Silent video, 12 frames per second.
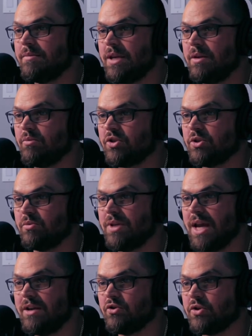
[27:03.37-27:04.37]
he was so
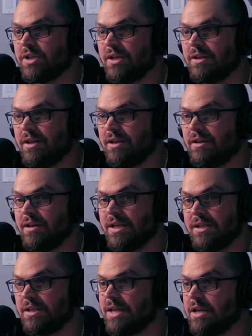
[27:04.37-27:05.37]
dangerous and
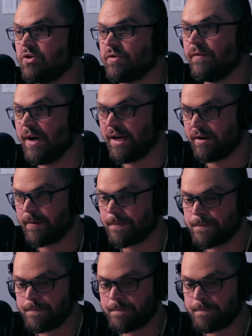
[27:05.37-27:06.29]
he's a dangerous fighter.